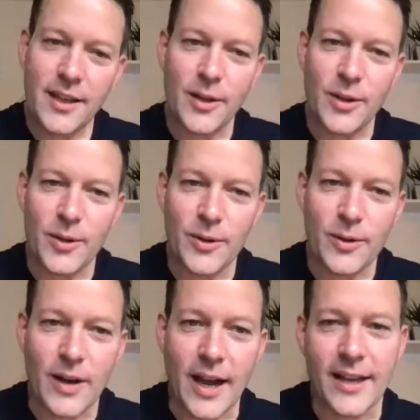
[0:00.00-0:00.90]

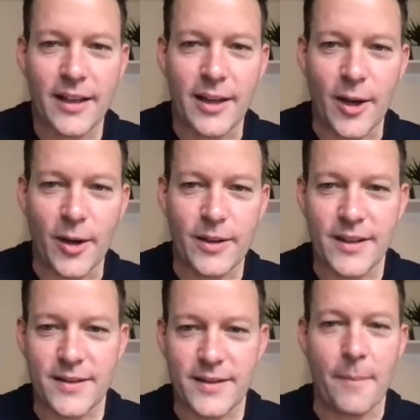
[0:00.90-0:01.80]
you.
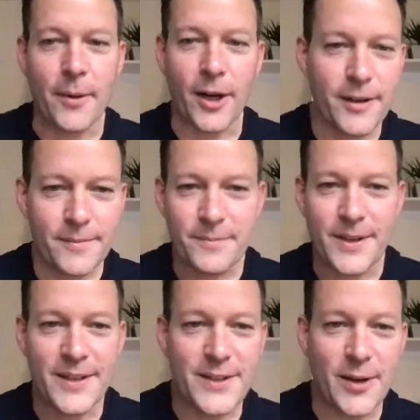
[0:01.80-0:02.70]
It's summer,
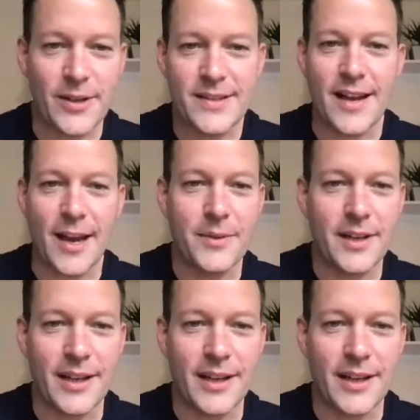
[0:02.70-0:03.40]
and so it's time to, get